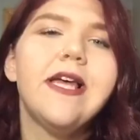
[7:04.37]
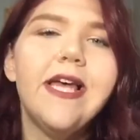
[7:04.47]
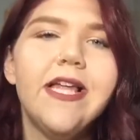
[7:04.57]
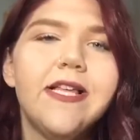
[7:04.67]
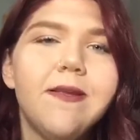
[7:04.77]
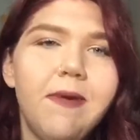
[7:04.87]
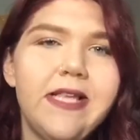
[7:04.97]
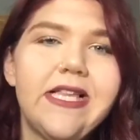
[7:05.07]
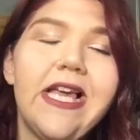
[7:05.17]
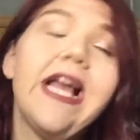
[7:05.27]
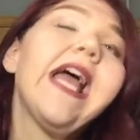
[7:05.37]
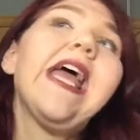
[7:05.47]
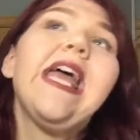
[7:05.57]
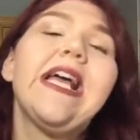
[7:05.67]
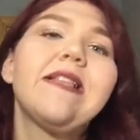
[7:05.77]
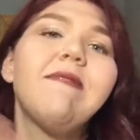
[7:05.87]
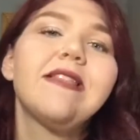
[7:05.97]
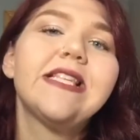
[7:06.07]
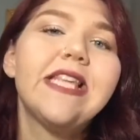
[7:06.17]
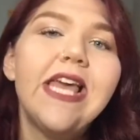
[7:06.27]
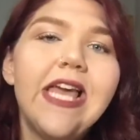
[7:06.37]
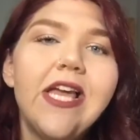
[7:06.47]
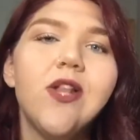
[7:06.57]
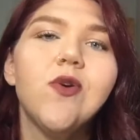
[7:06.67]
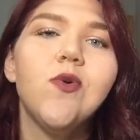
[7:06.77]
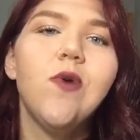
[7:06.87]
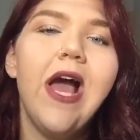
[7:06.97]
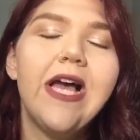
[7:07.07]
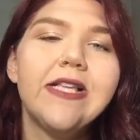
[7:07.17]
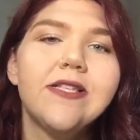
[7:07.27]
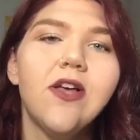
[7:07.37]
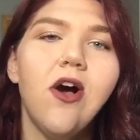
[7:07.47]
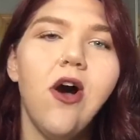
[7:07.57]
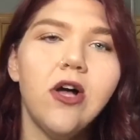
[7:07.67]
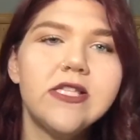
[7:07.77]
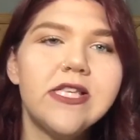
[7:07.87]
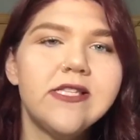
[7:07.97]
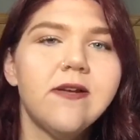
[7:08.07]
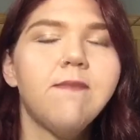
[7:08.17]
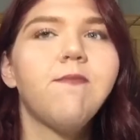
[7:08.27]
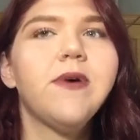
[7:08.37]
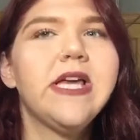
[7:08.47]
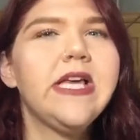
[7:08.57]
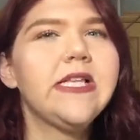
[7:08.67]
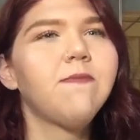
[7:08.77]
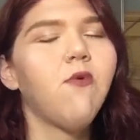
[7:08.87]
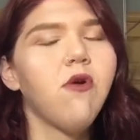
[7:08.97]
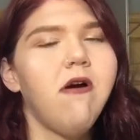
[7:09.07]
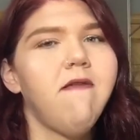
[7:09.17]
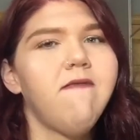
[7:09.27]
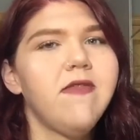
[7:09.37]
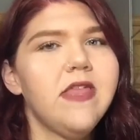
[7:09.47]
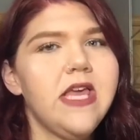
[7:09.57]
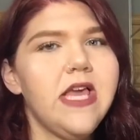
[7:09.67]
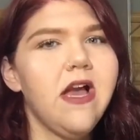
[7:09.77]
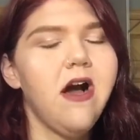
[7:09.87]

It is amazing. It's about this kid who has autism, but he's more of the,